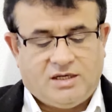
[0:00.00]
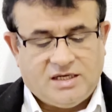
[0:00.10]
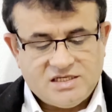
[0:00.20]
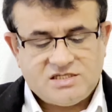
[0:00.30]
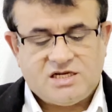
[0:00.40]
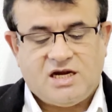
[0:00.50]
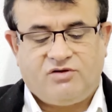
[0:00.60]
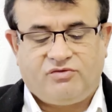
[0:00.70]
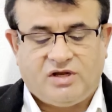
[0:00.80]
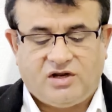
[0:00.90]

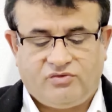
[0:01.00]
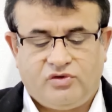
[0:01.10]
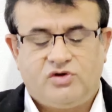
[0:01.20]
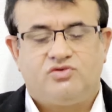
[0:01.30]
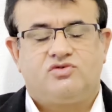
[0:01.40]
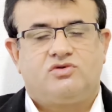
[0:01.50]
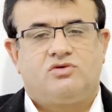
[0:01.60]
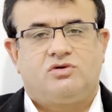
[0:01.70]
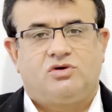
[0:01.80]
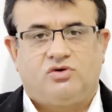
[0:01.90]
Still, we refuse
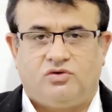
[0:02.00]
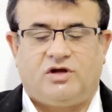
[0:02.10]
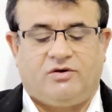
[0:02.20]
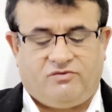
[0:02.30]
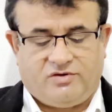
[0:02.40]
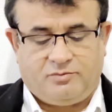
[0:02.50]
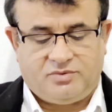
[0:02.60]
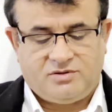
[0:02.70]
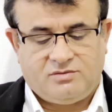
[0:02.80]
to give up.